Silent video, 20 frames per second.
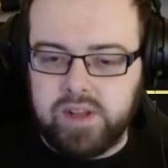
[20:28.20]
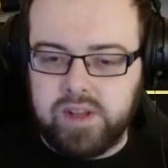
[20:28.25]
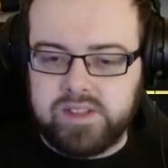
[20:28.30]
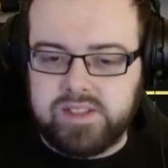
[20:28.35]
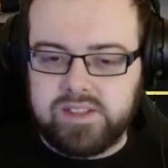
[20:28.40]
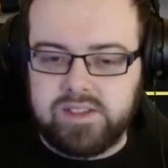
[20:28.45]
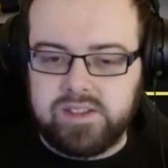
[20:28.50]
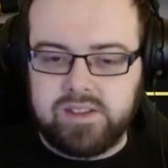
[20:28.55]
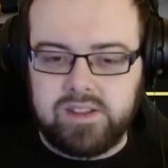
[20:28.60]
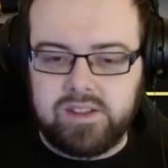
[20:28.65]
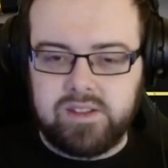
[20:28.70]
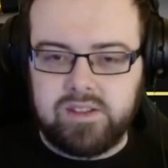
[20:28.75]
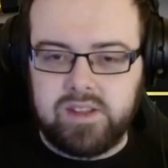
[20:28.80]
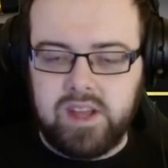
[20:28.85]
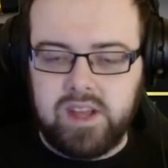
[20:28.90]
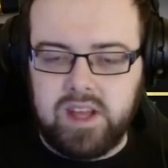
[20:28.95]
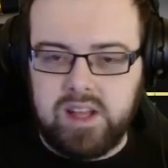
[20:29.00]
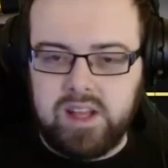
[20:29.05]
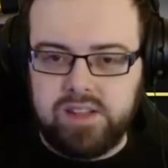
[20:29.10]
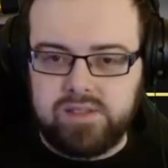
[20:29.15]
But
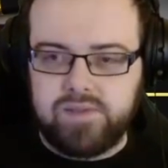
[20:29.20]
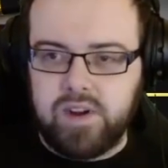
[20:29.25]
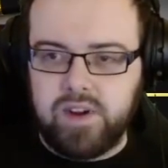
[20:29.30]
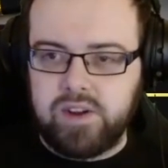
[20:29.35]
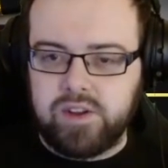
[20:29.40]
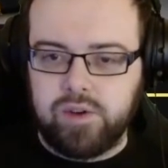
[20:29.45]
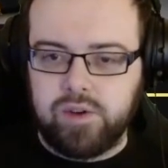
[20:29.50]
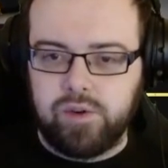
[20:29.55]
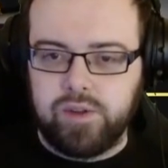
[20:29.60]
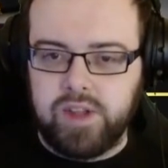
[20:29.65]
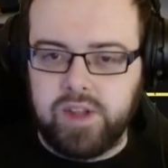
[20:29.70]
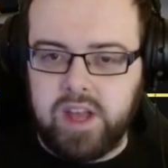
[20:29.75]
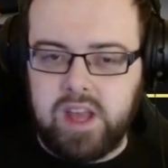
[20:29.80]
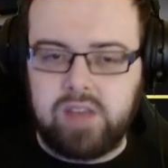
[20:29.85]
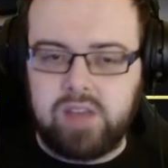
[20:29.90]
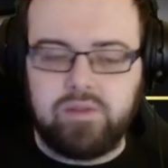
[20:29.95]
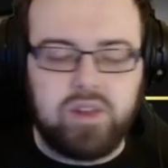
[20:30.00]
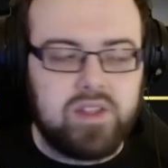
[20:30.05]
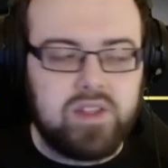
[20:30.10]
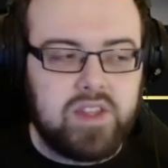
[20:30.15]
it is very cool
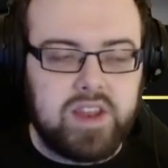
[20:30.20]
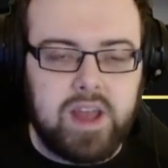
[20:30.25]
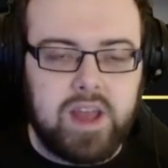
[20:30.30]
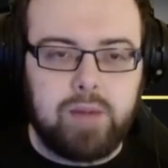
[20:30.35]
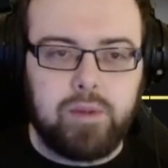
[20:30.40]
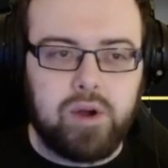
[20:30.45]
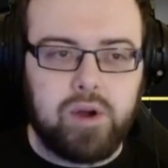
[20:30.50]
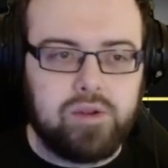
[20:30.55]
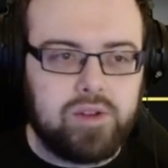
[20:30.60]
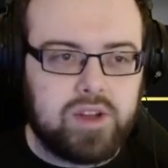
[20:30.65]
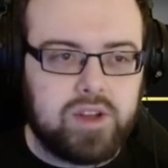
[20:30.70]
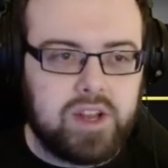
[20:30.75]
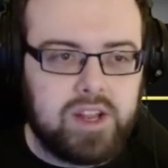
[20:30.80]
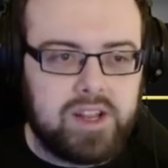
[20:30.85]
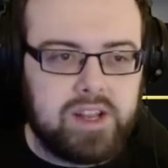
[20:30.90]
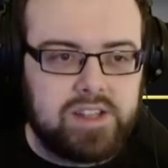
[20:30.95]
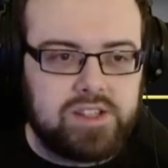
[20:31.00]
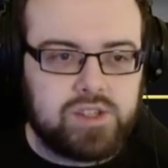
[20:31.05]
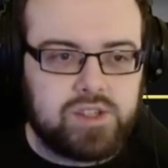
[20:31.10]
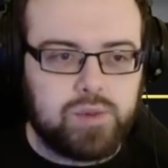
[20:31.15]
that even in the demo, you
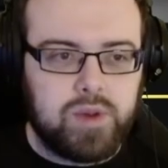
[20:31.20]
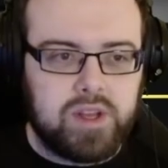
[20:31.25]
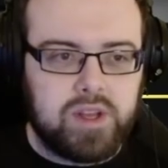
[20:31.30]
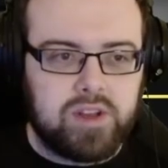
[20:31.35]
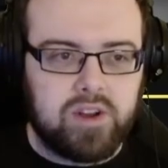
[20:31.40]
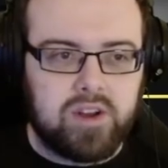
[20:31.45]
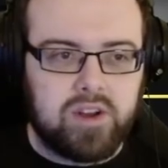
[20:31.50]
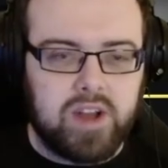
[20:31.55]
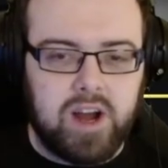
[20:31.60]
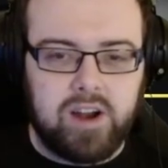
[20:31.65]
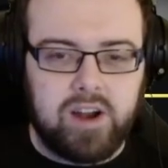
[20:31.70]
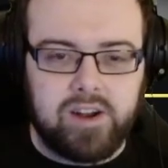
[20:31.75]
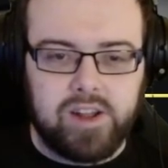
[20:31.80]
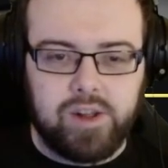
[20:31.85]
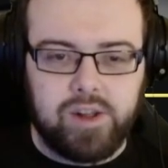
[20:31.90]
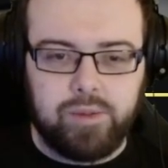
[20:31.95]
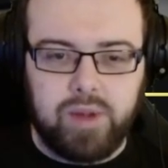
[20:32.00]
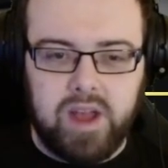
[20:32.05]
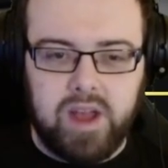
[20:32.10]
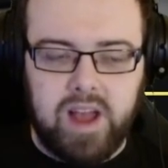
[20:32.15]
can at least tweak your
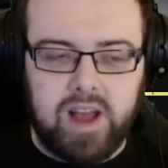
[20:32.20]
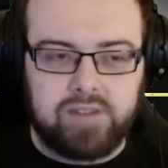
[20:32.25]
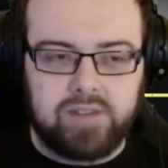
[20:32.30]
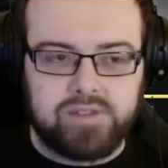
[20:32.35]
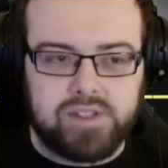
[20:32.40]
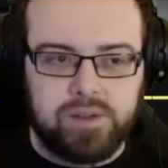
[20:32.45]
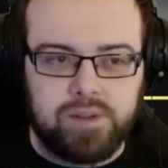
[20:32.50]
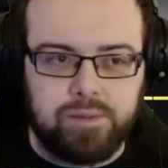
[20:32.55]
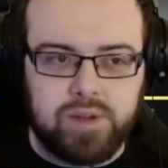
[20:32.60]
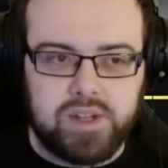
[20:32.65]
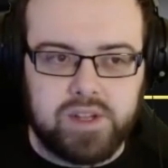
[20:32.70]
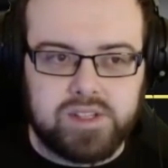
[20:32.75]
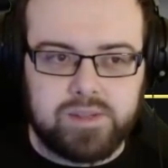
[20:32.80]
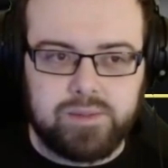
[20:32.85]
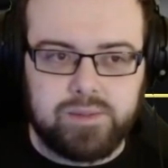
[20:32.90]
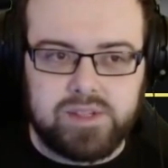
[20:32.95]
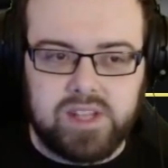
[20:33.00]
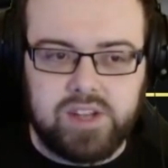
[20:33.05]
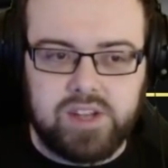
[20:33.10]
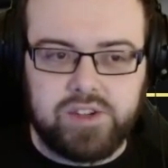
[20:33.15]
car a little bit, have some
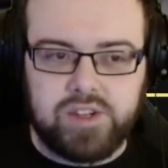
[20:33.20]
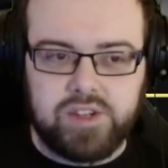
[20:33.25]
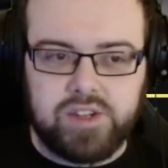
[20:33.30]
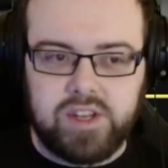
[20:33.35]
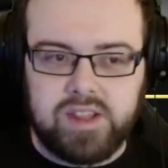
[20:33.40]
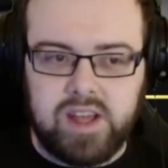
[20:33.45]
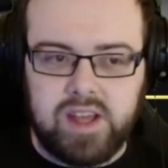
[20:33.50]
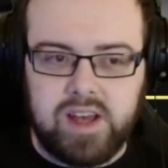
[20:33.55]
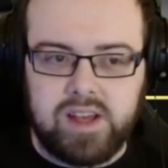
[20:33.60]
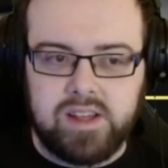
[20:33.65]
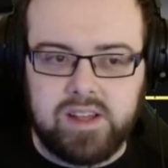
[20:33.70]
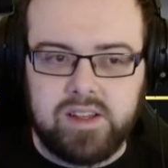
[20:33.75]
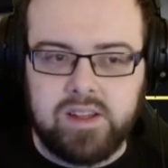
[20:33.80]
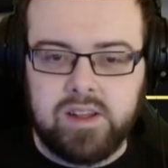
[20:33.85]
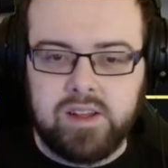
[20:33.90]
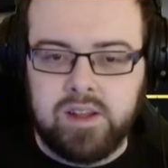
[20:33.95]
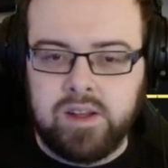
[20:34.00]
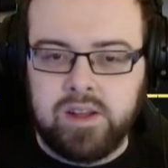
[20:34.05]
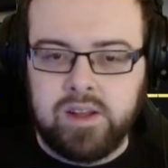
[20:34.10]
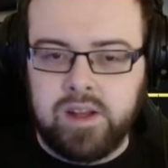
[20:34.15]
customization in there.
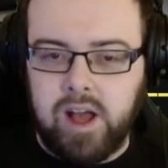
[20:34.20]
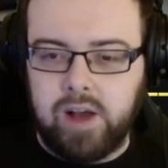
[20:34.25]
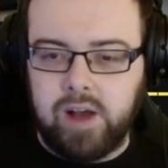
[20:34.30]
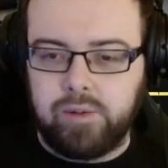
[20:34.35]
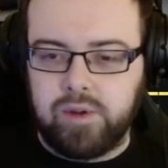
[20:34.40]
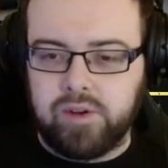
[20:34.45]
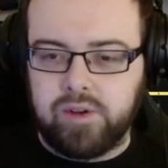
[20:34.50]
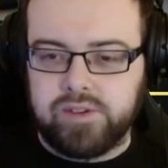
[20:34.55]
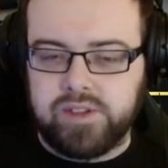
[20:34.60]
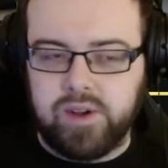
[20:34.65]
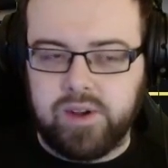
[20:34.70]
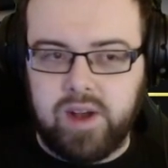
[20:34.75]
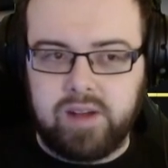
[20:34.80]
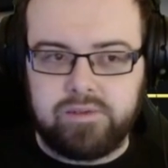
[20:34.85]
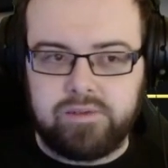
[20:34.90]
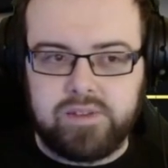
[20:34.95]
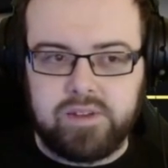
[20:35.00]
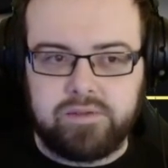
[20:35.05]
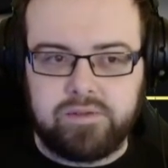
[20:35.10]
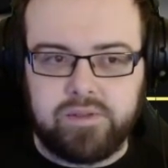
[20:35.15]
We also
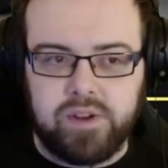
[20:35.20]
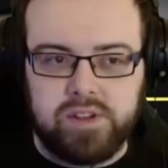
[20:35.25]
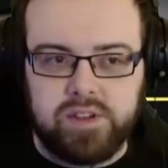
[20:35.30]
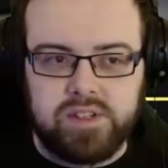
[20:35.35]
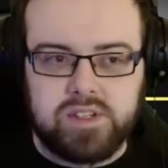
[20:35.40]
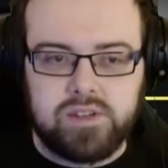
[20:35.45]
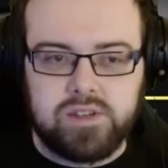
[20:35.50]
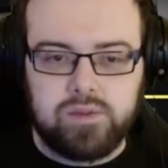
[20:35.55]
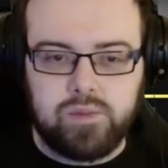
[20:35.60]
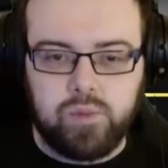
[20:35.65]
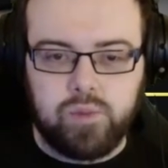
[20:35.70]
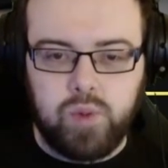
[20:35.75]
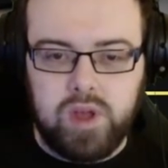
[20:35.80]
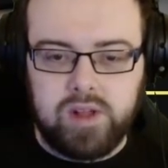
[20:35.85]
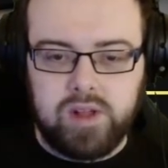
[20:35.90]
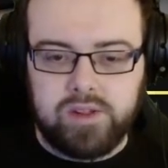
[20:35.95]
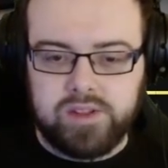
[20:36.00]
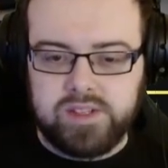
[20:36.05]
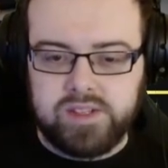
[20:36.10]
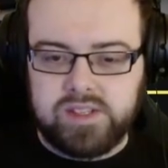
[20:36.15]
have different
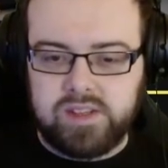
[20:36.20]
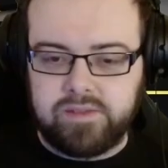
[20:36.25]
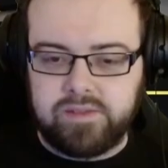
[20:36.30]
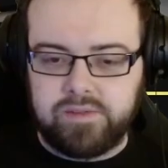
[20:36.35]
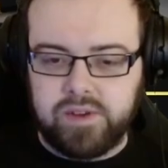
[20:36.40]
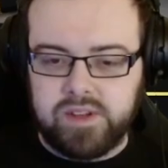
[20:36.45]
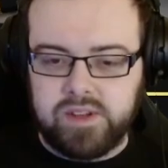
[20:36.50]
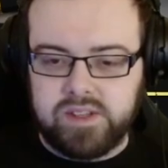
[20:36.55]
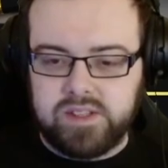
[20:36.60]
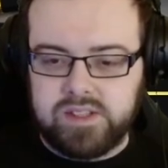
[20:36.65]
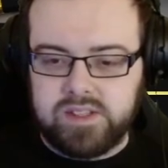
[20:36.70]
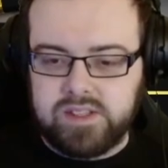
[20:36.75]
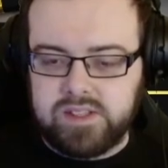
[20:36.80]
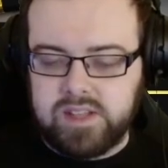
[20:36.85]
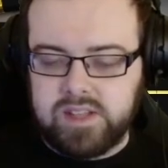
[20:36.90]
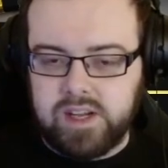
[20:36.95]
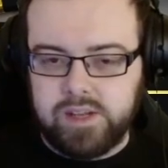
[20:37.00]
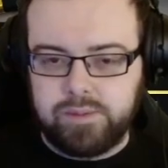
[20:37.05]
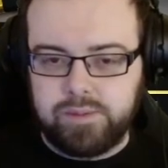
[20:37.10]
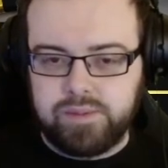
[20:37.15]
wheels, different
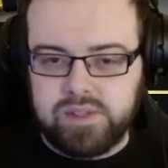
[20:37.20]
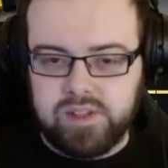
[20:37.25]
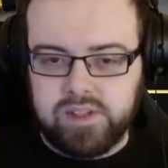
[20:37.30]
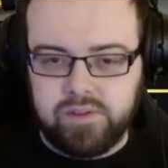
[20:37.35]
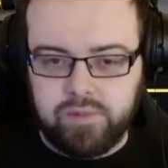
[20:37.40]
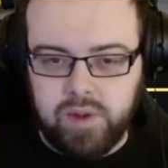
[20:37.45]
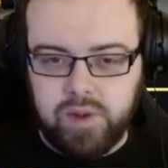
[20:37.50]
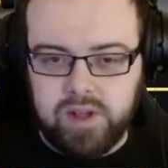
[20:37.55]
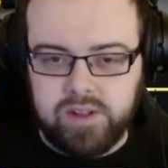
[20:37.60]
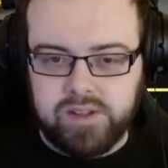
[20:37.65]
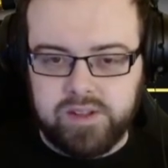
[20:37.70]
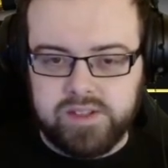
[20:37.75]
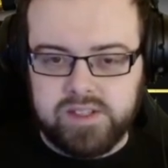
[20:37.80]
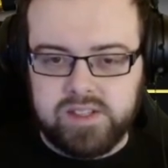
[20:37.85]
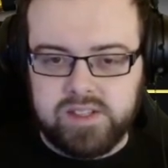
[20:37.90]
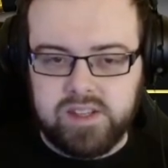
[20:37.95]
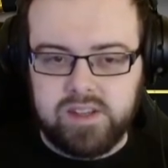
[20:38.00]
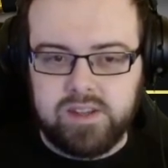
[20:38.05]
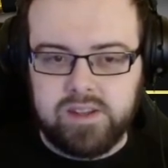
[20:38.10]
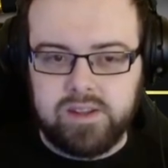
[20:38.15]
types of
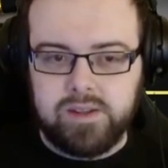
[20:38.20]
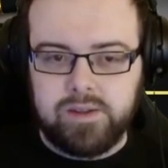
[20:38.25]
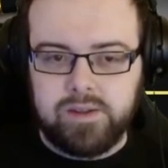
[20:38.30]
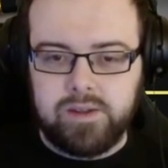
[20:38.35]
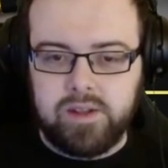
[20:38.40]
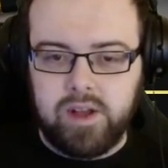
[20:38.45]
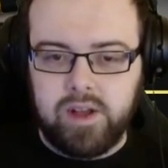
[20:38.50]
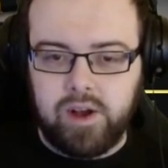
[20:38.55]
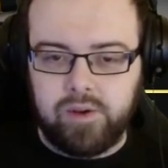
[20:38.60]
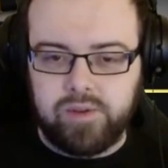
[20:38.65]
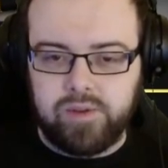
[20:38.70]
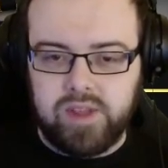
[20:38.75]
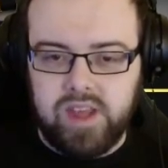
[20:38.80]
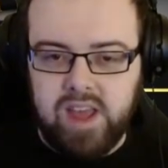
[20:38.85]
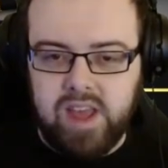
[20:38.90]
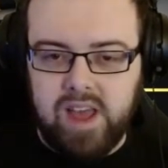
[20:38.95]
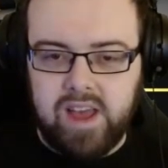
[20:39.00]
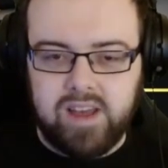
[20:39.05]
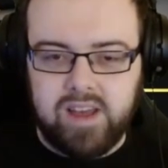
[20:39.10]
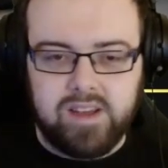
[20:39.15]
wheels. Oh,
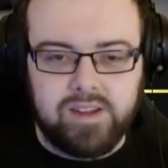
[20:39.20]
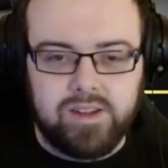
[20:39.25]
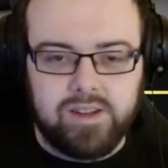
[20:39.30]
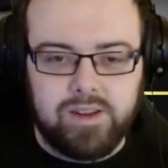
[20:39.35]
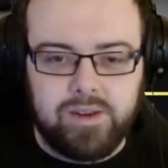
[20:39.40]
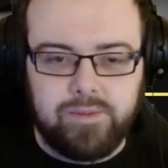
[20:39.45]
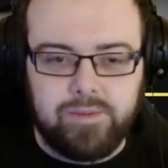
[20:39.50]
yeah.